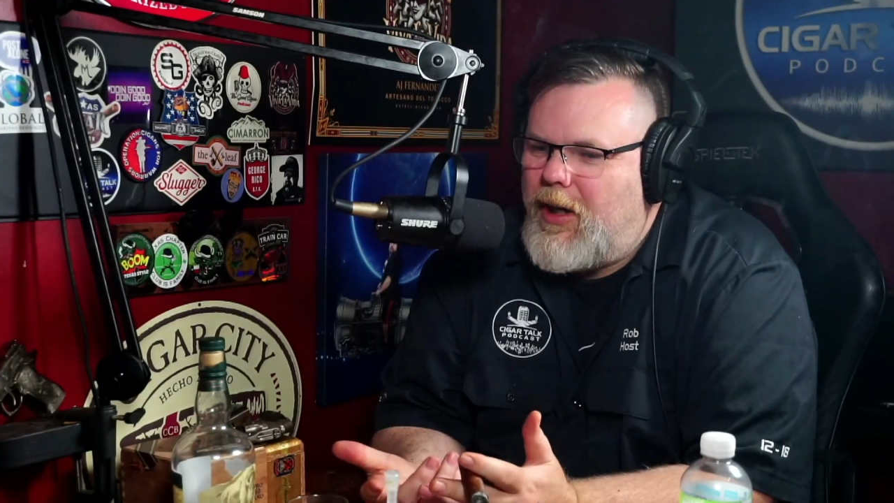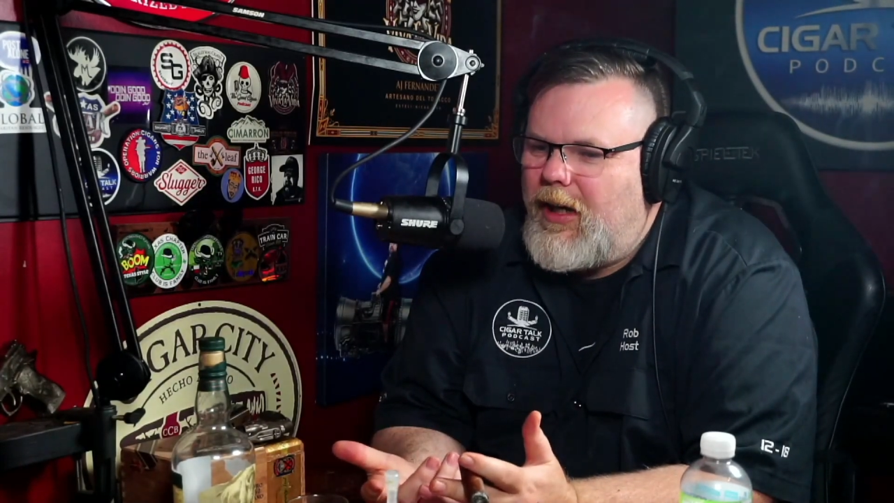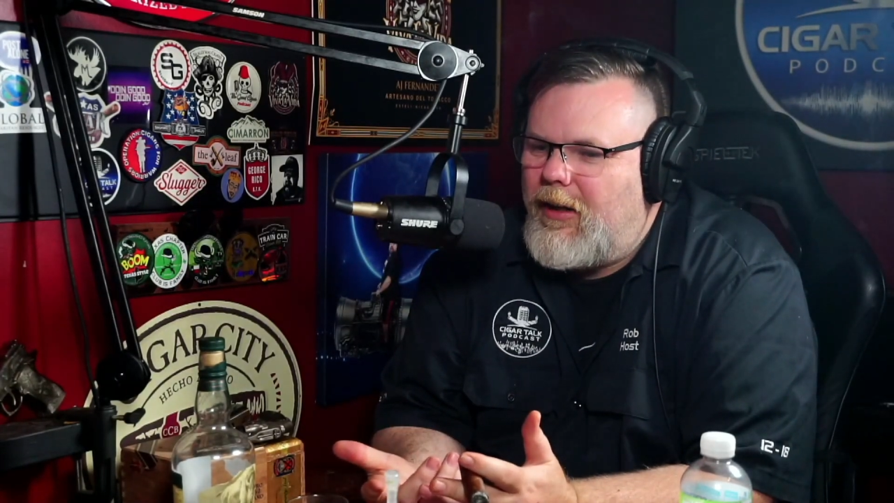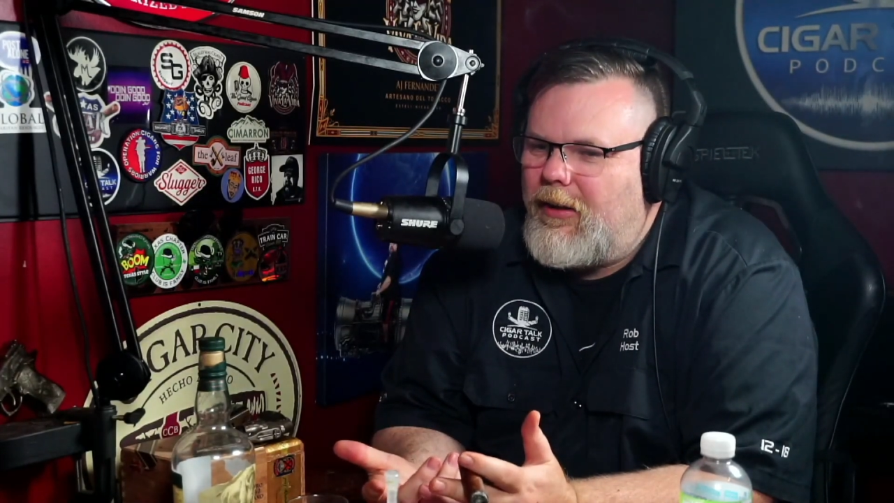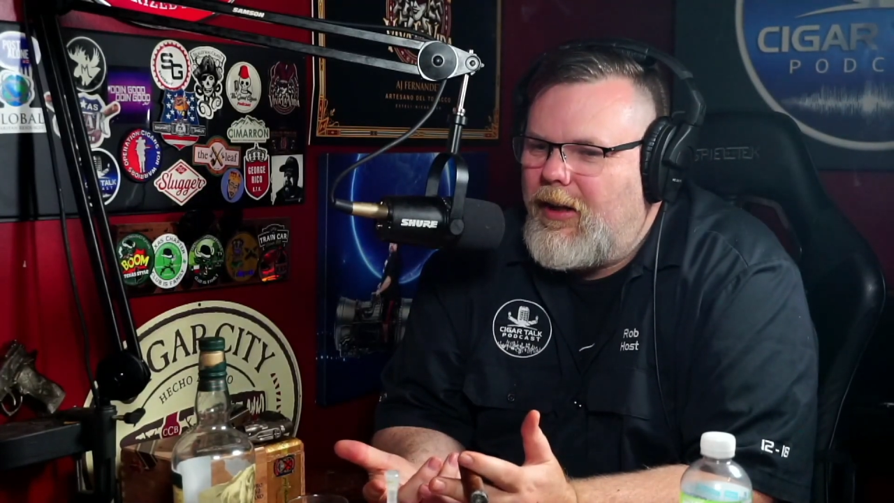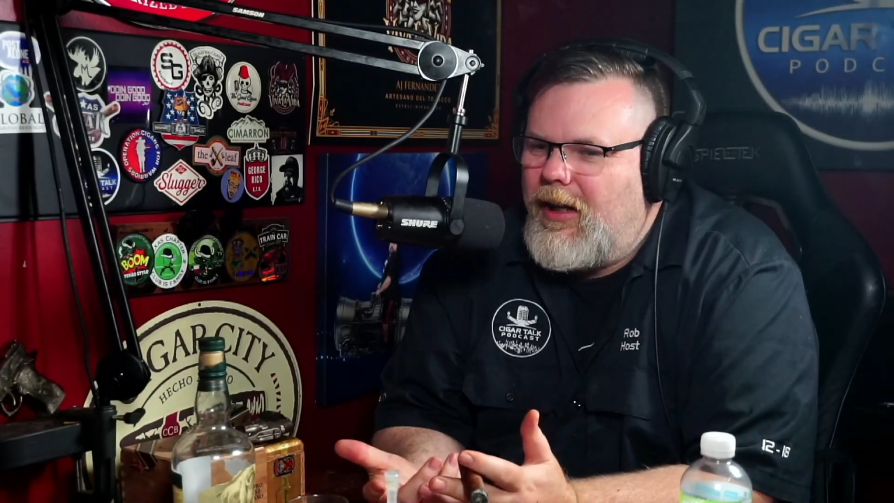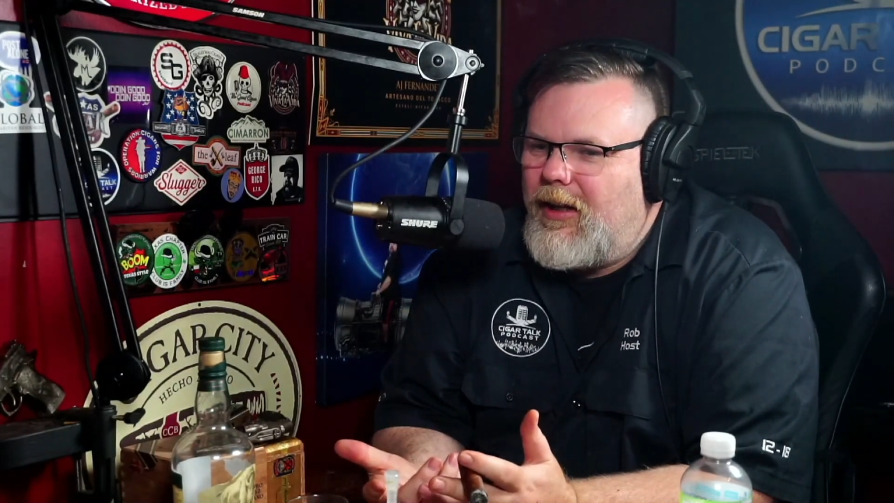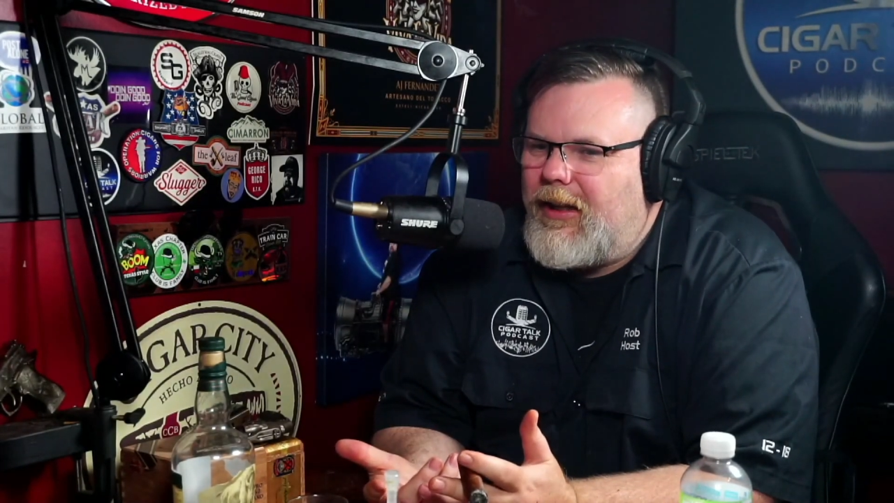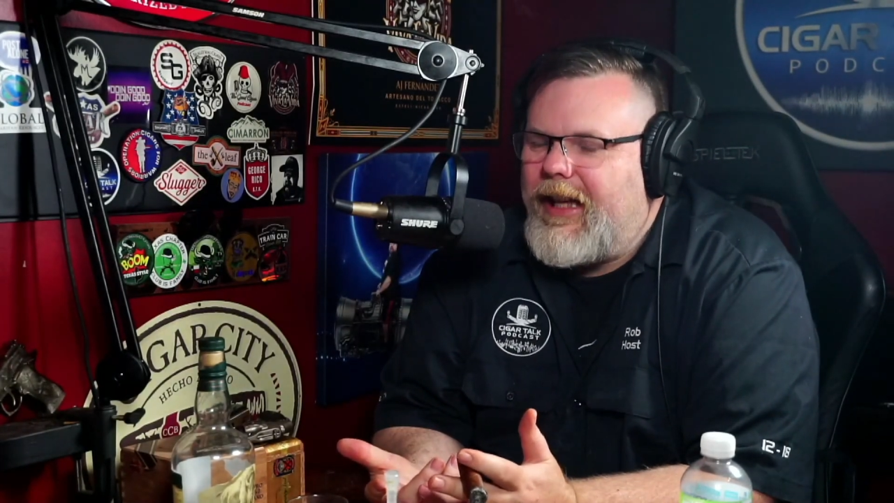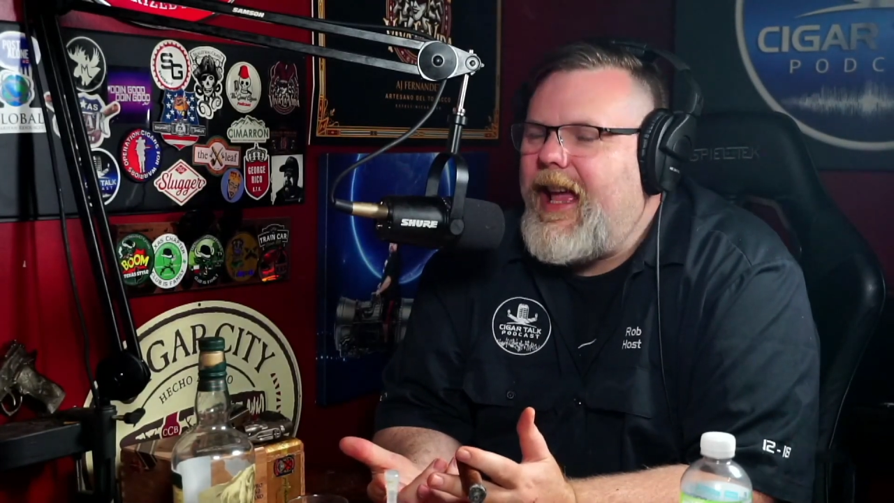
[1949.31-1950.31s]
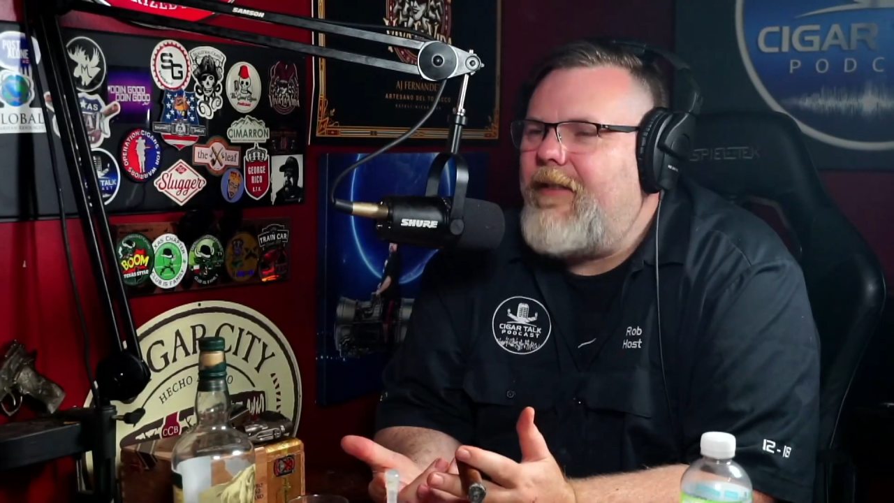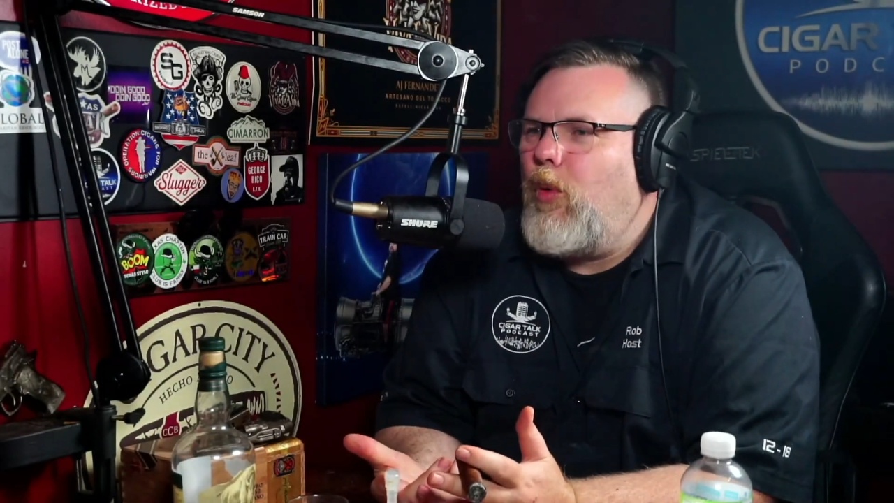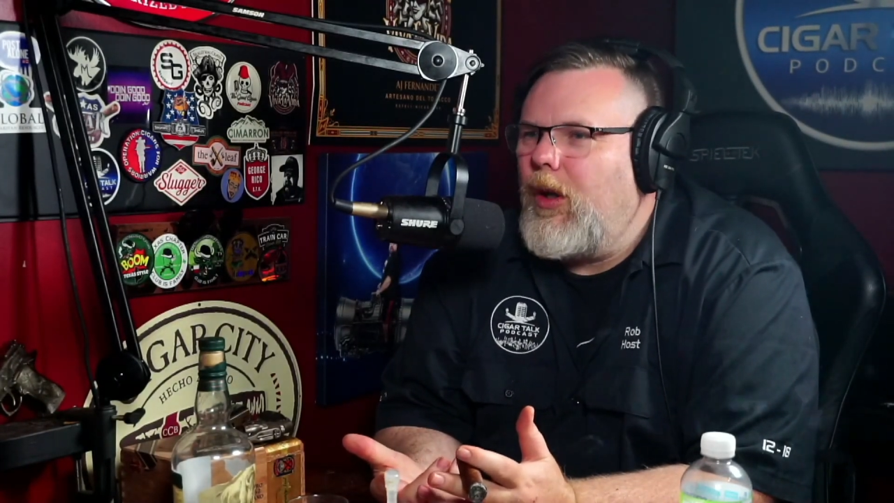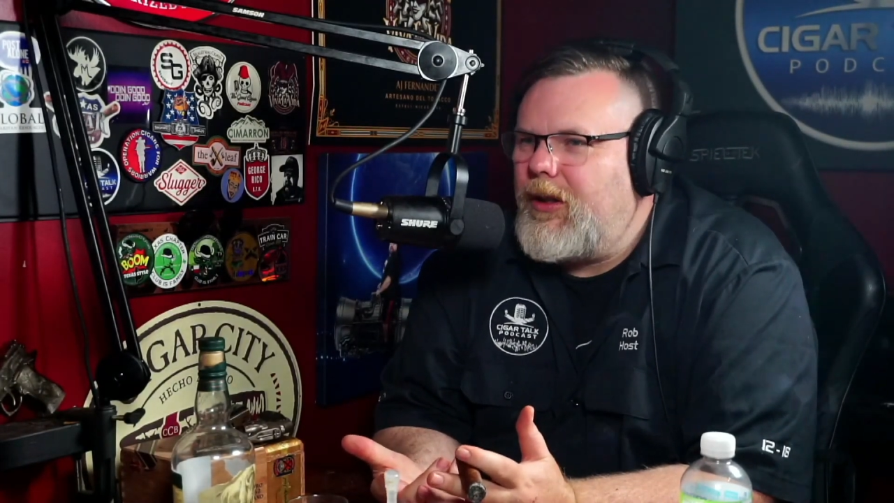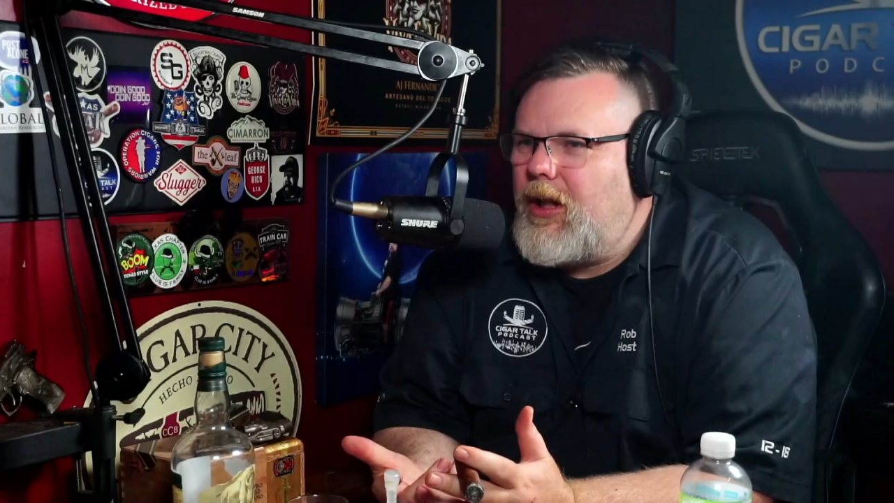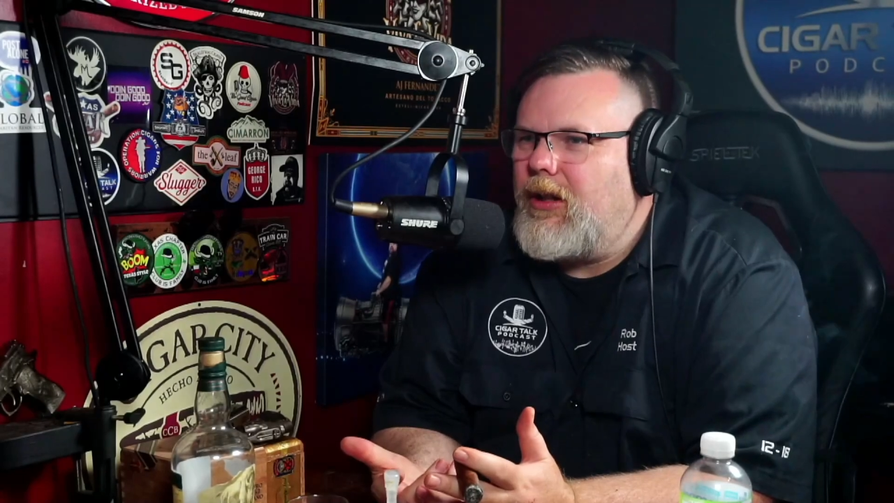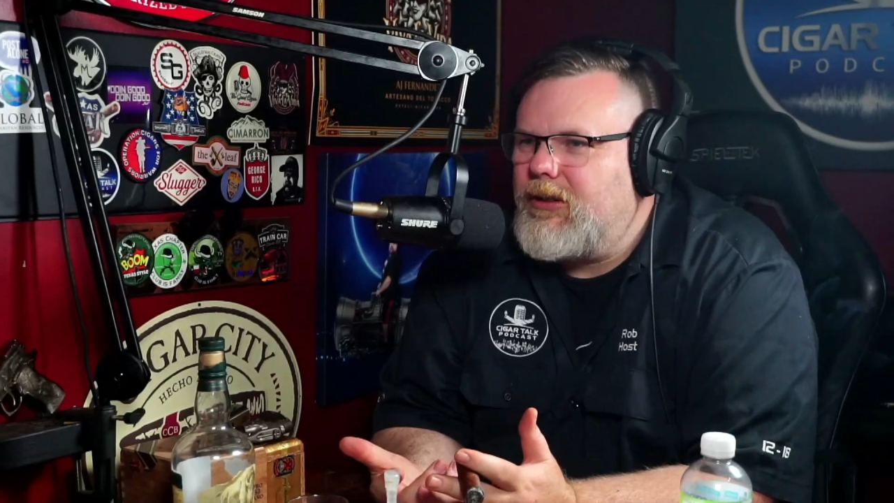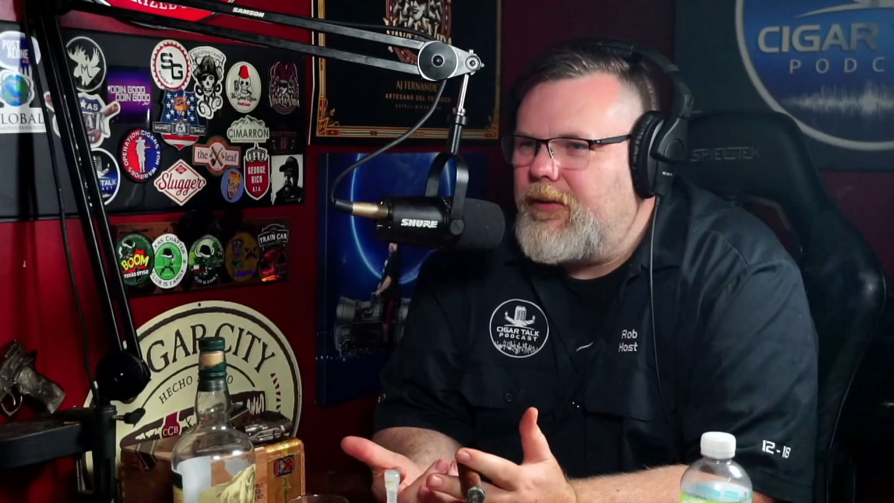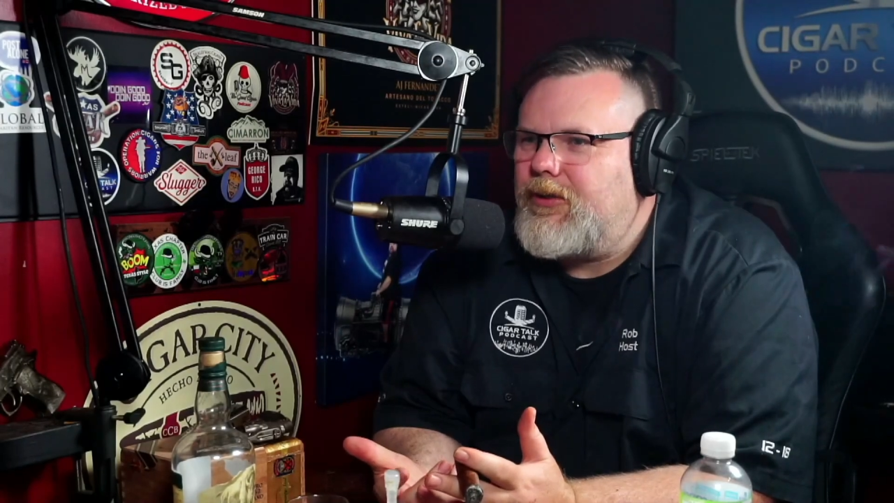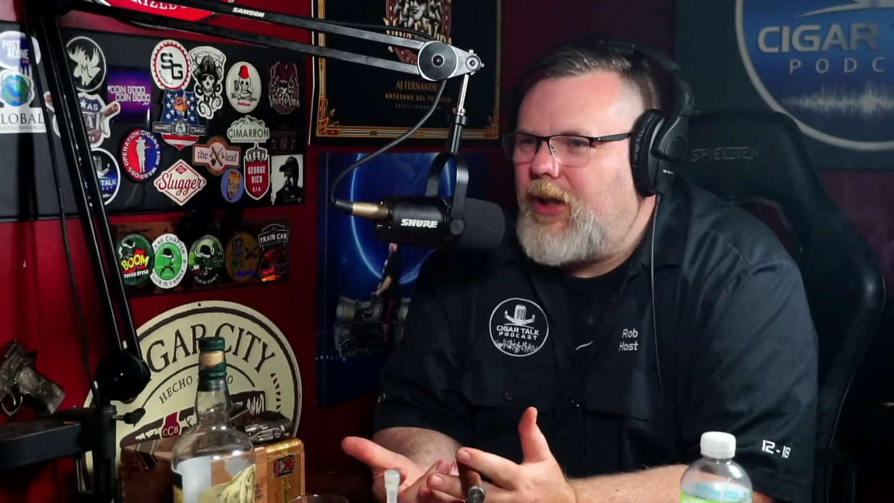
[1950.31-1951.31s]
have won
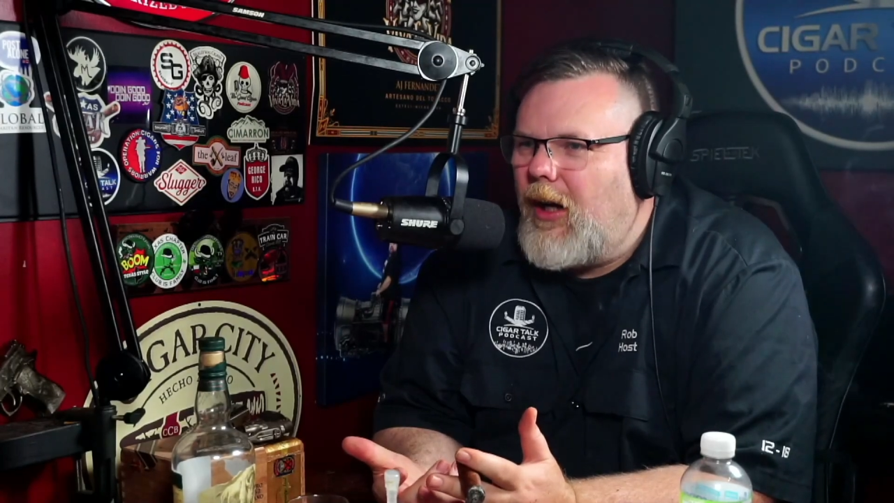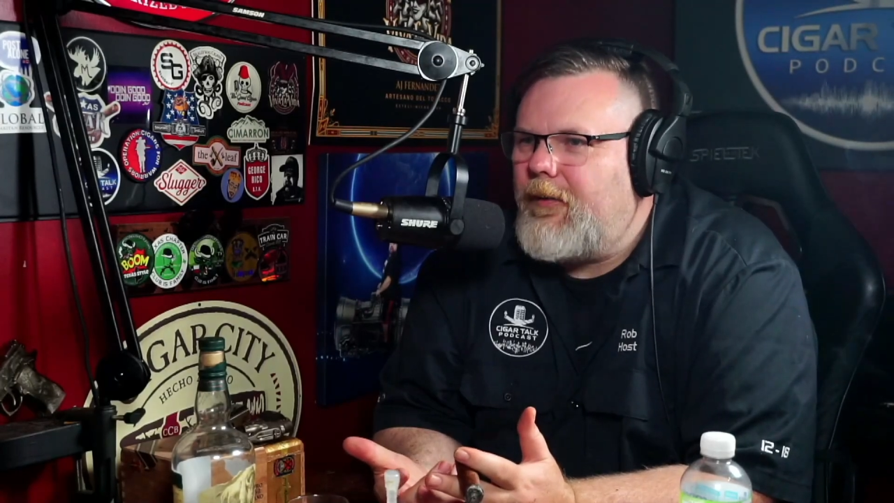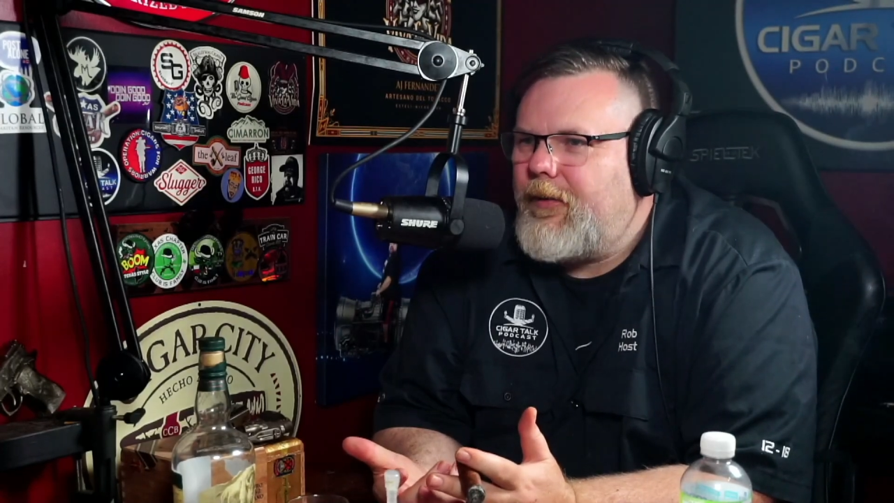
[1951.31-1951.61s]
tons of stuff.